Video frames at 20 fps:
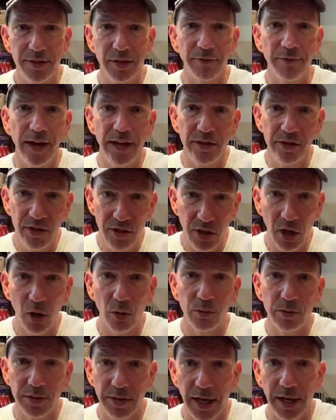if I
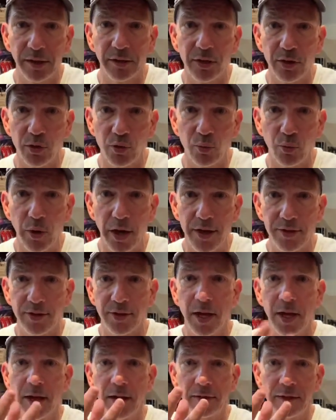don't take this risk,